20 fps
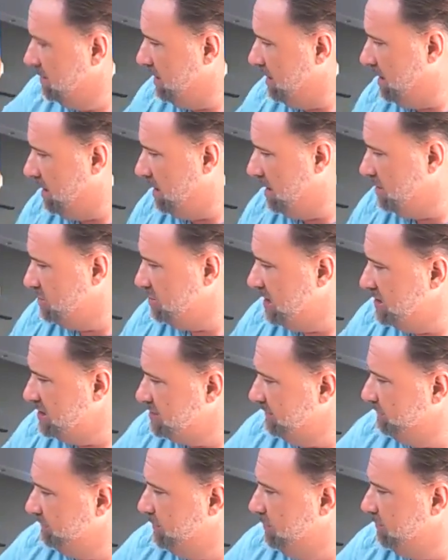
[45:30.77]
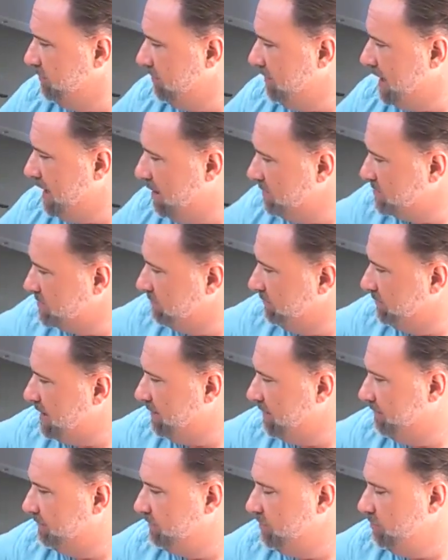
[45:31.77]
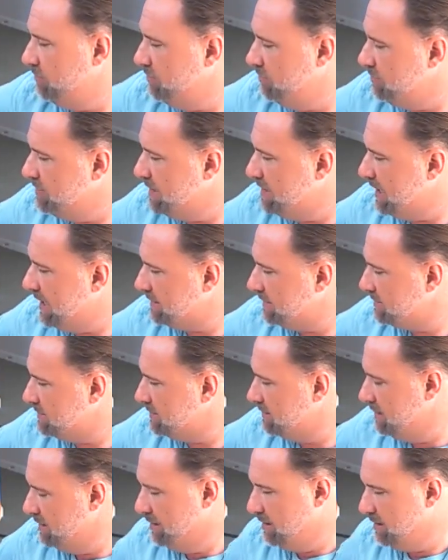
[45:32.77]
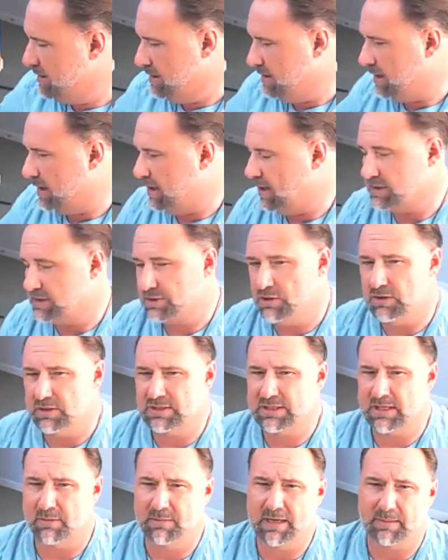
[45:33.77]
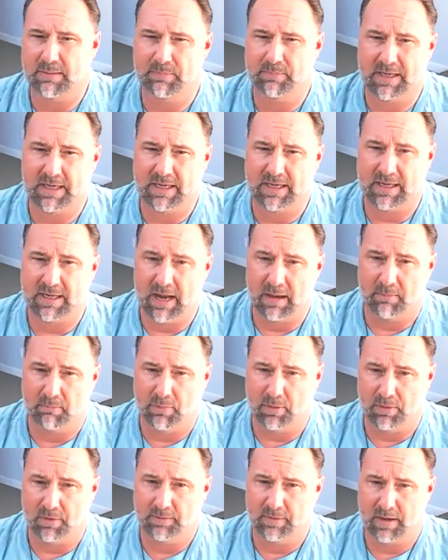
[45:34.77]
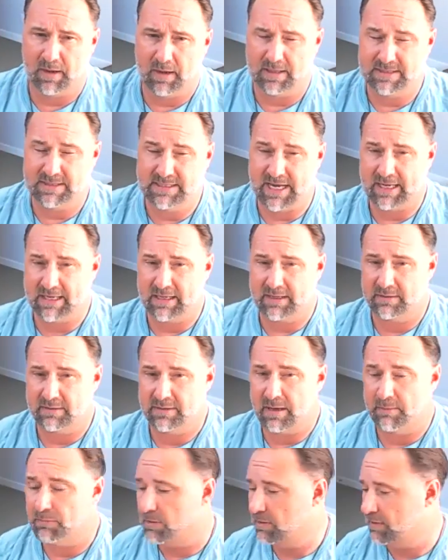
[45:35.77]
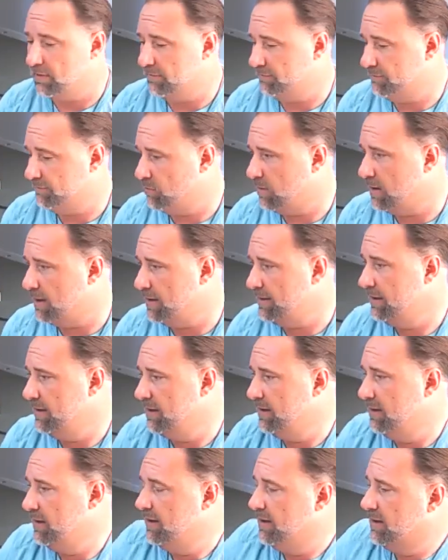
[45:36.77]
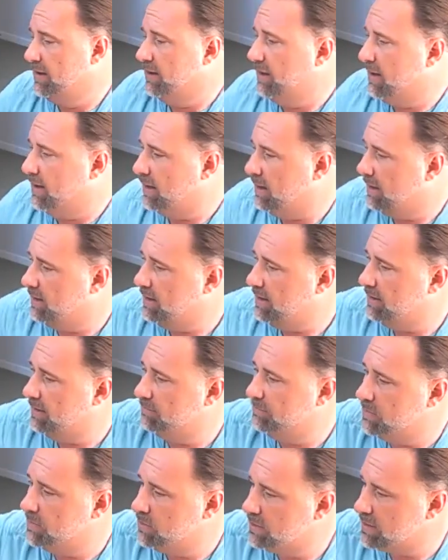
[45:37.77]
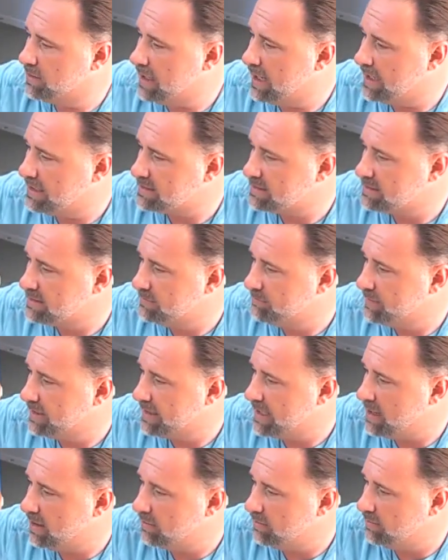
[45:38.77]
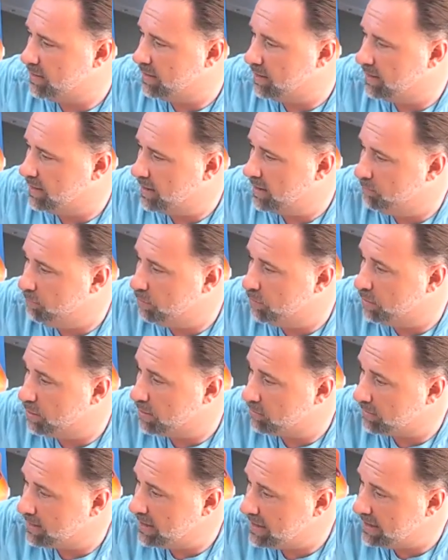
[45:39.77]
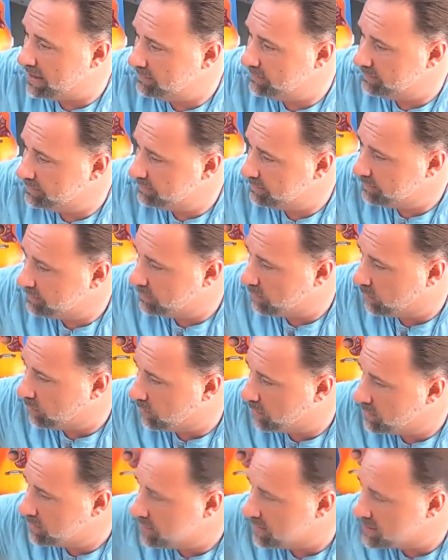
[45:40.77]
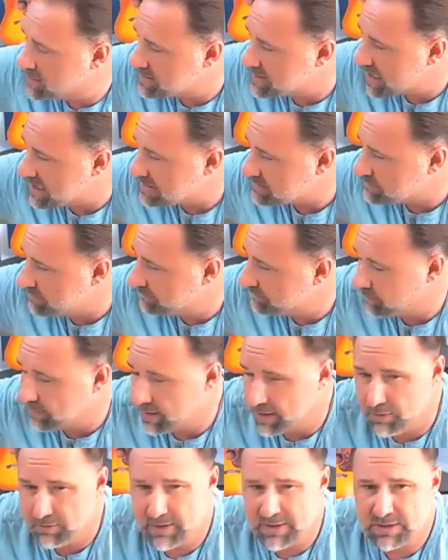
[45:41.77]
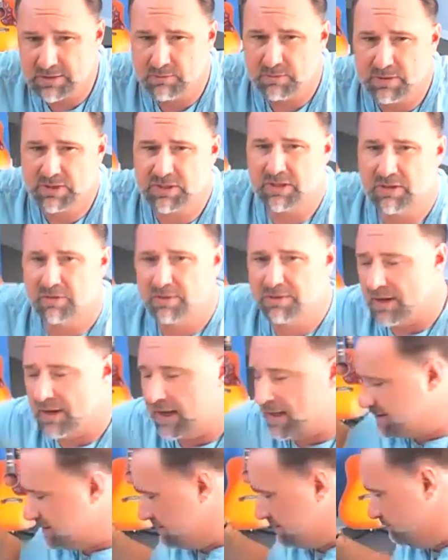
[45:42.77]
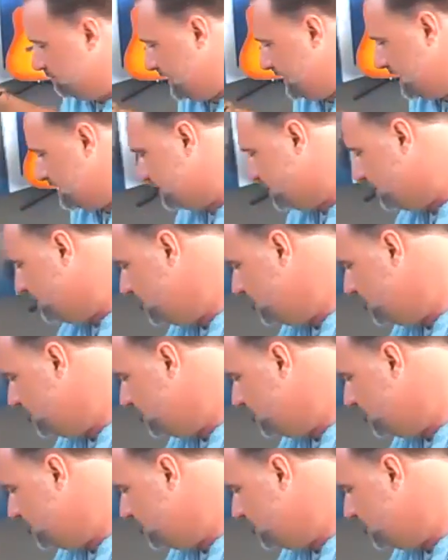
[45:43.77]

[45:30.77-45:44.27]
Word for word: Uh, I changed a few of them out, so we've got a few new decks. Uh, so you can tell me to pick a number, uh, deck number if you want. Um, you can ask to pick out a, a, book reading, or you can just ask me for my own intuition or thoughts based on,